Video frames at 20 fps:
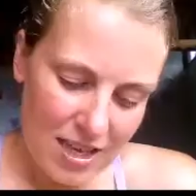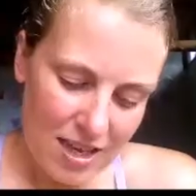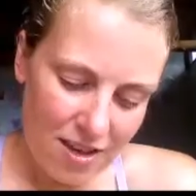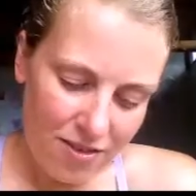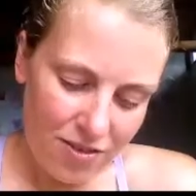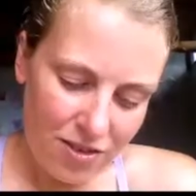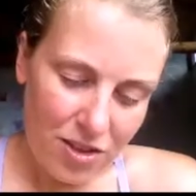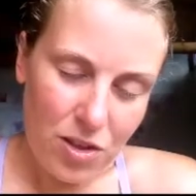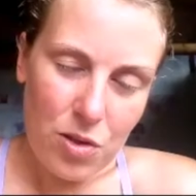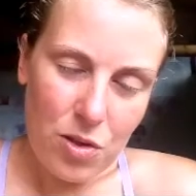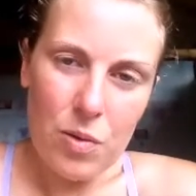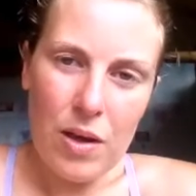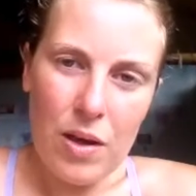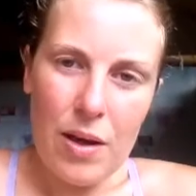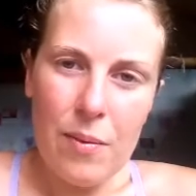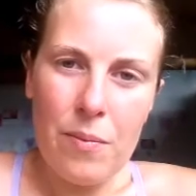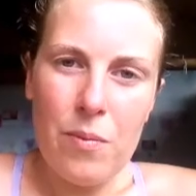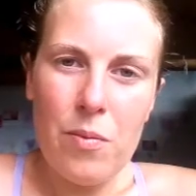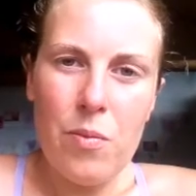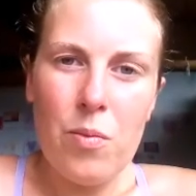If you
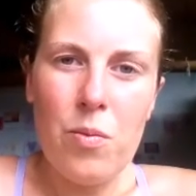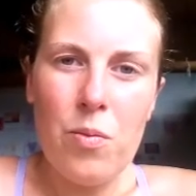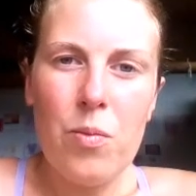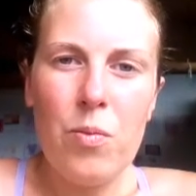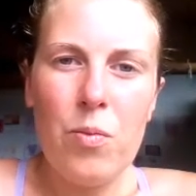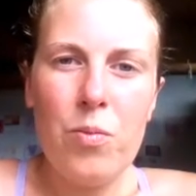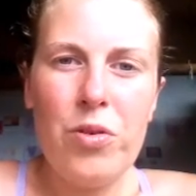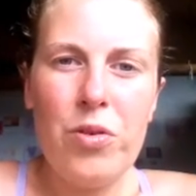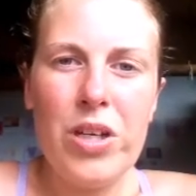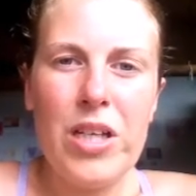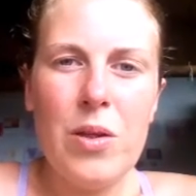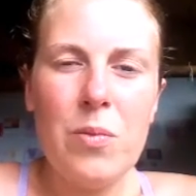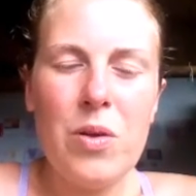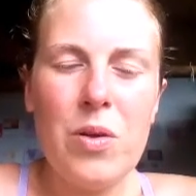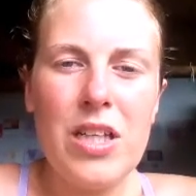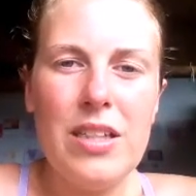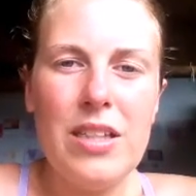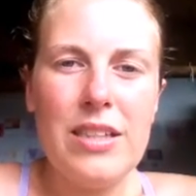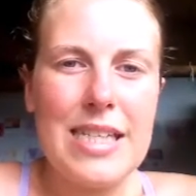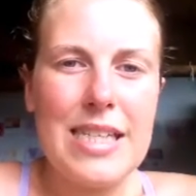really
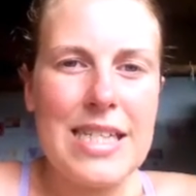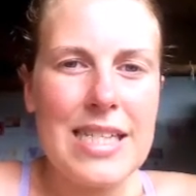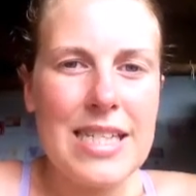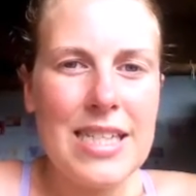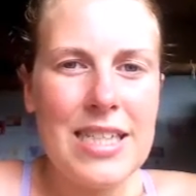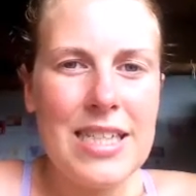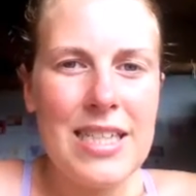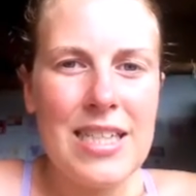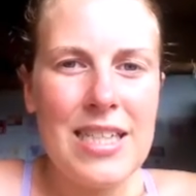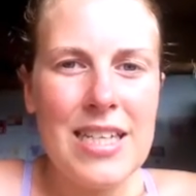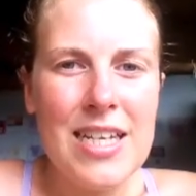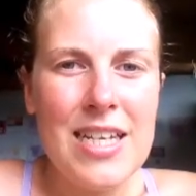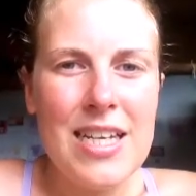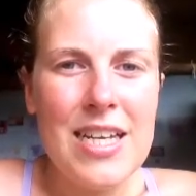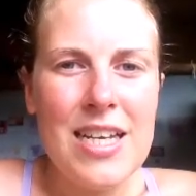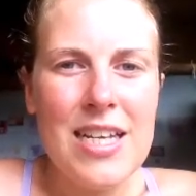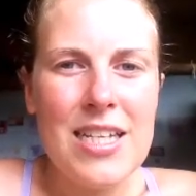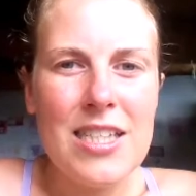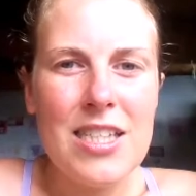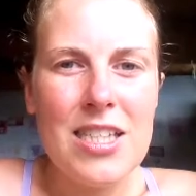want to listen
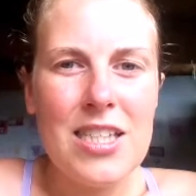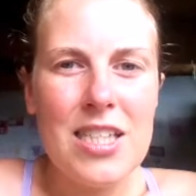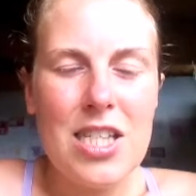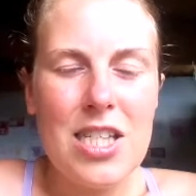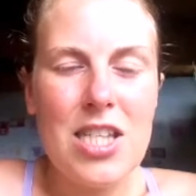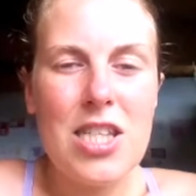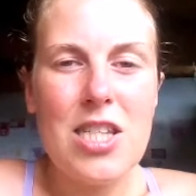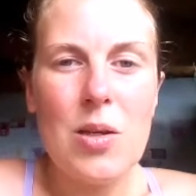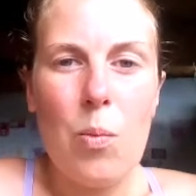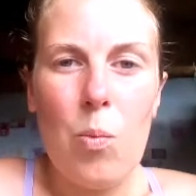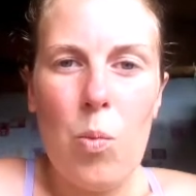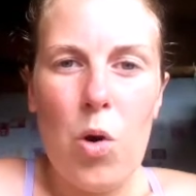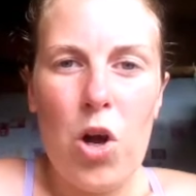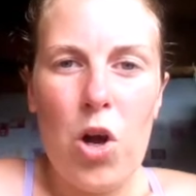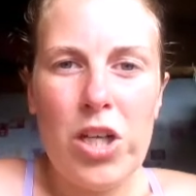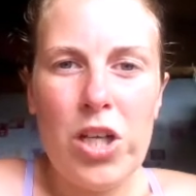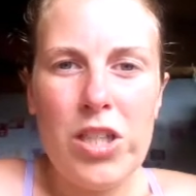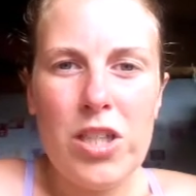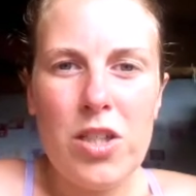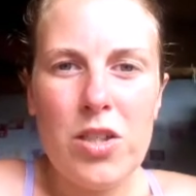to
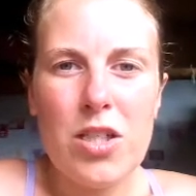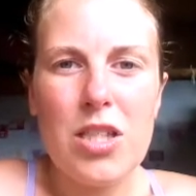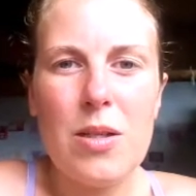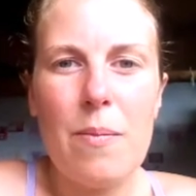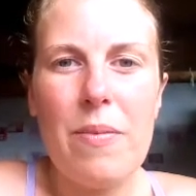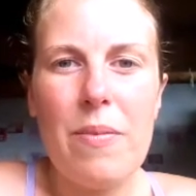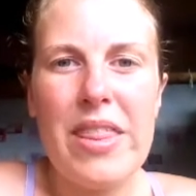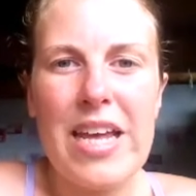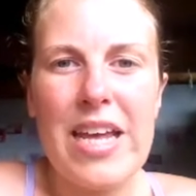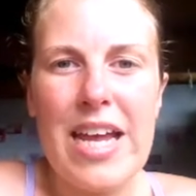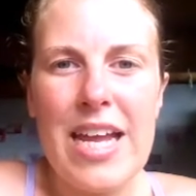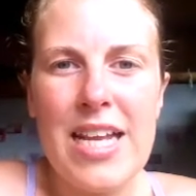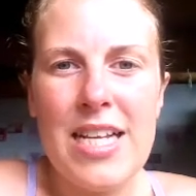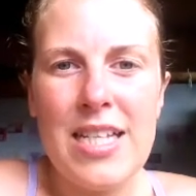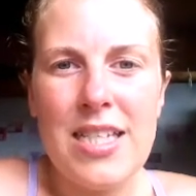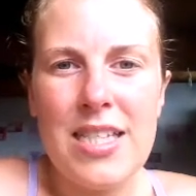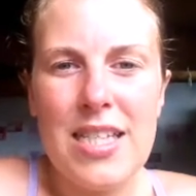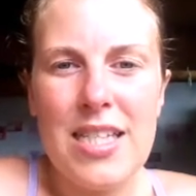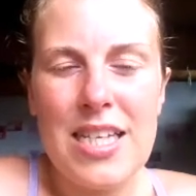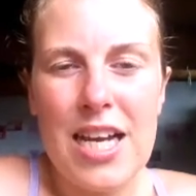someone or
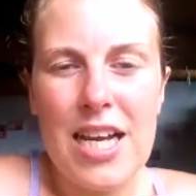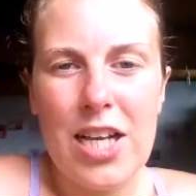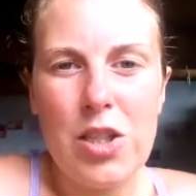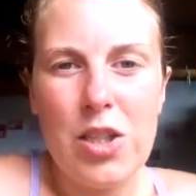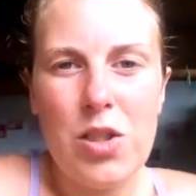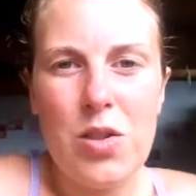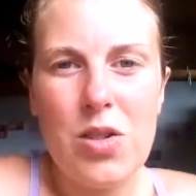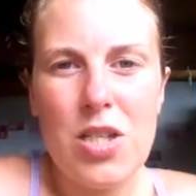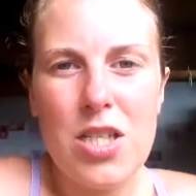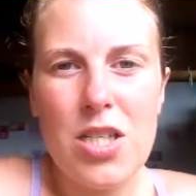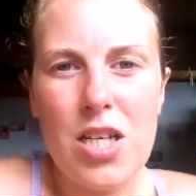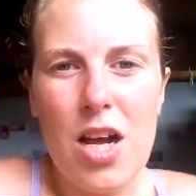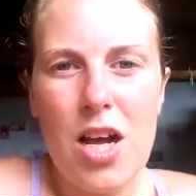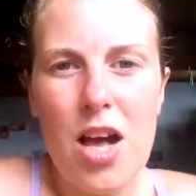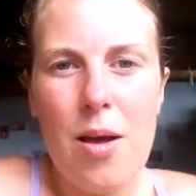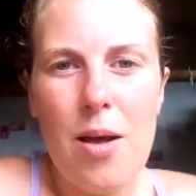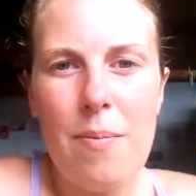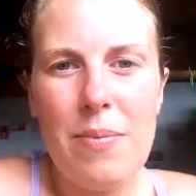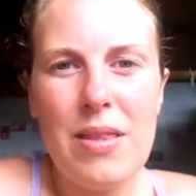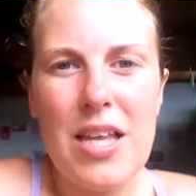something to tell you to
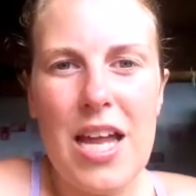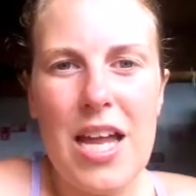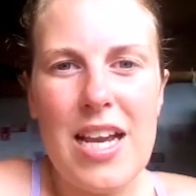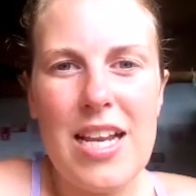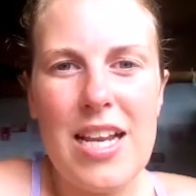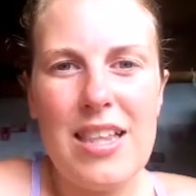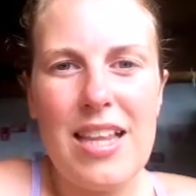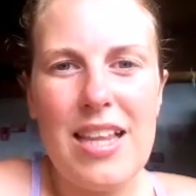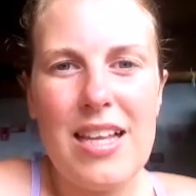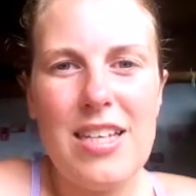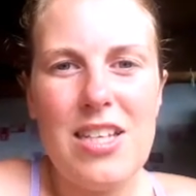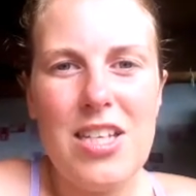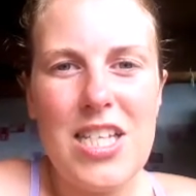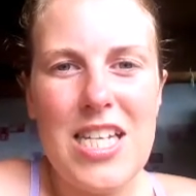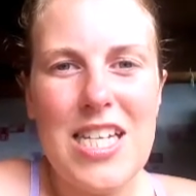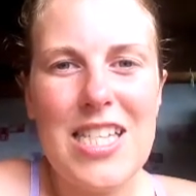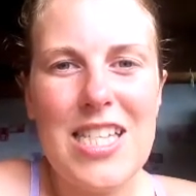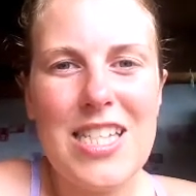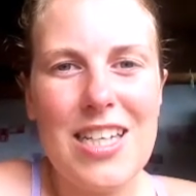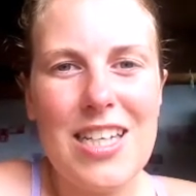stop, then that you
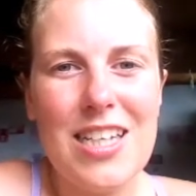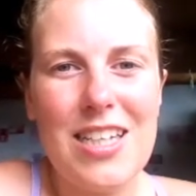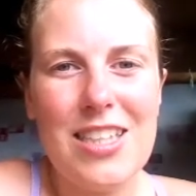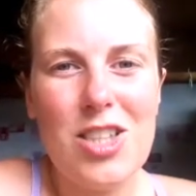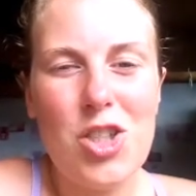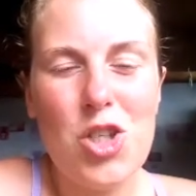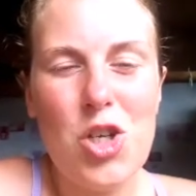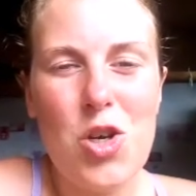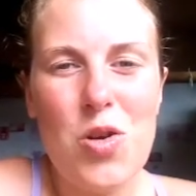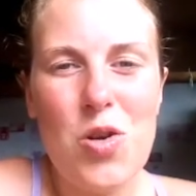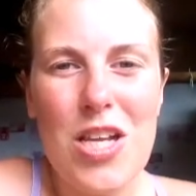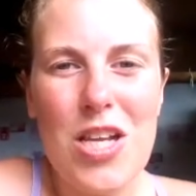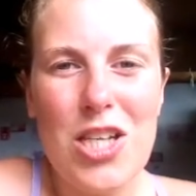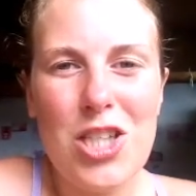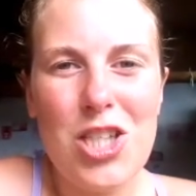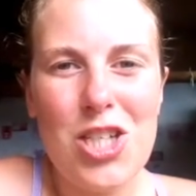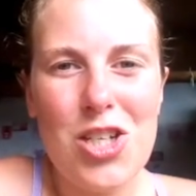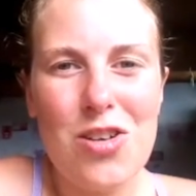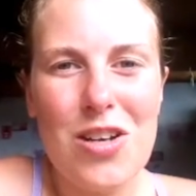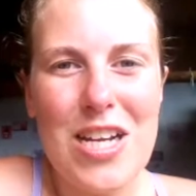need to tune
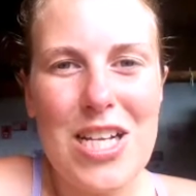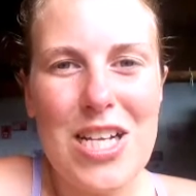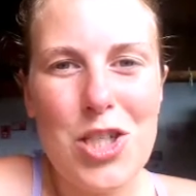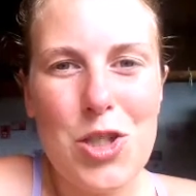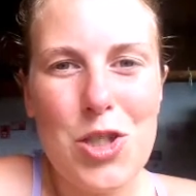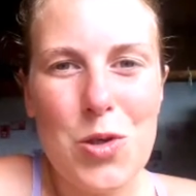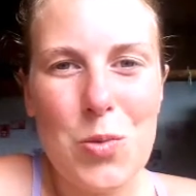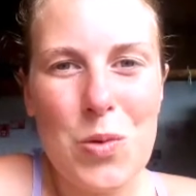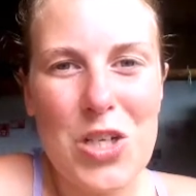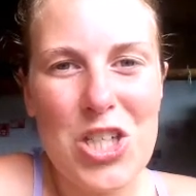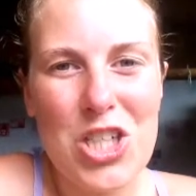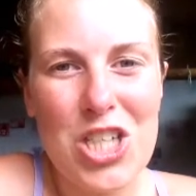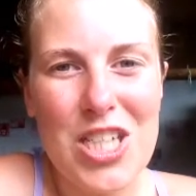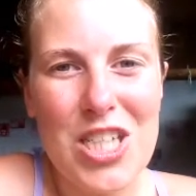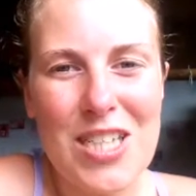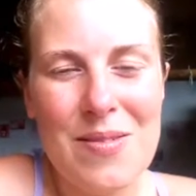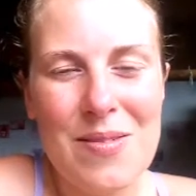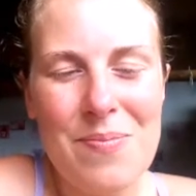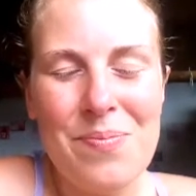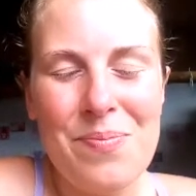into your
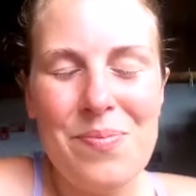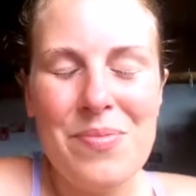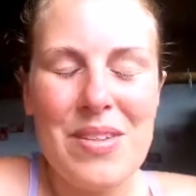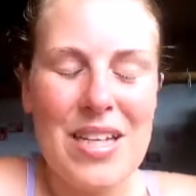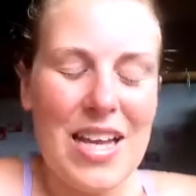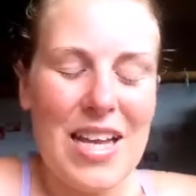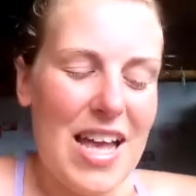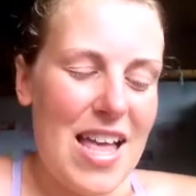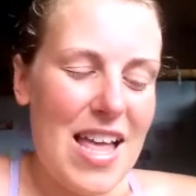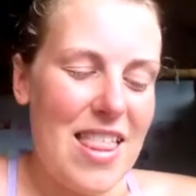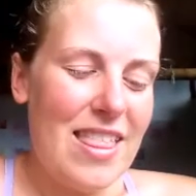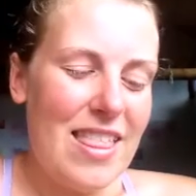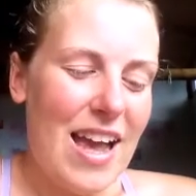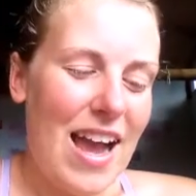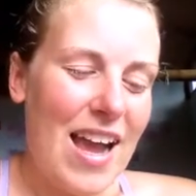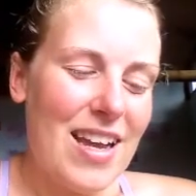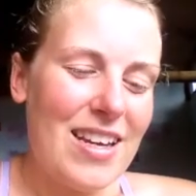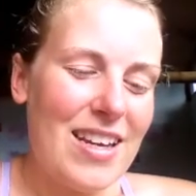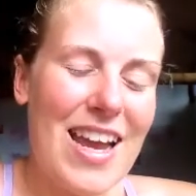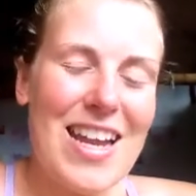intuition, and
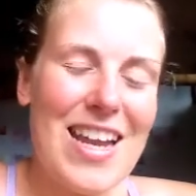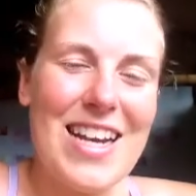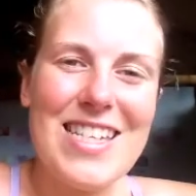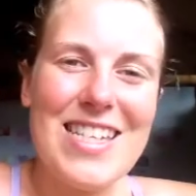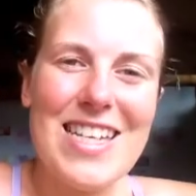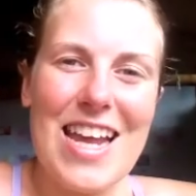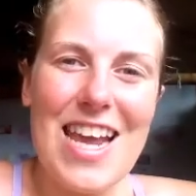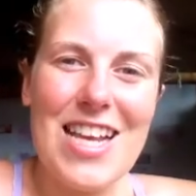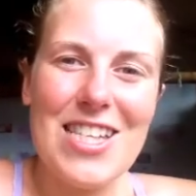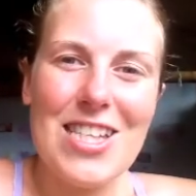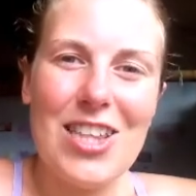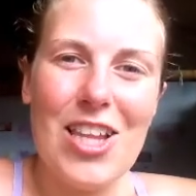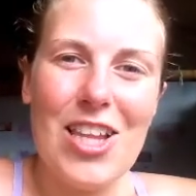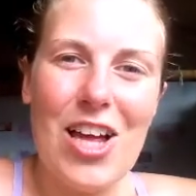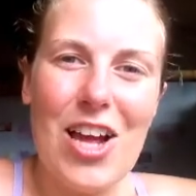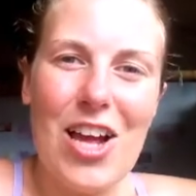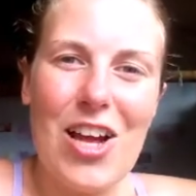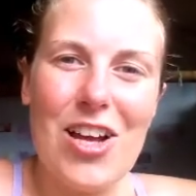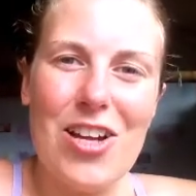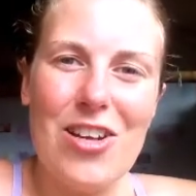that kind of takes a
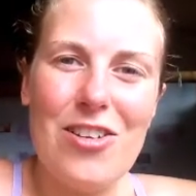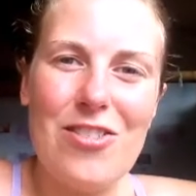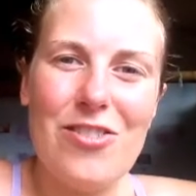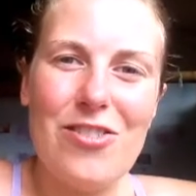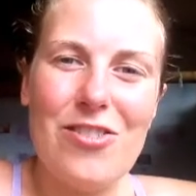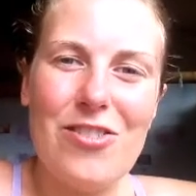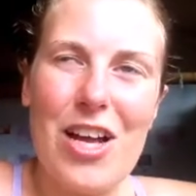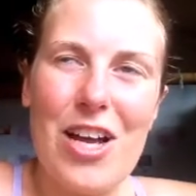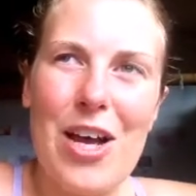lot of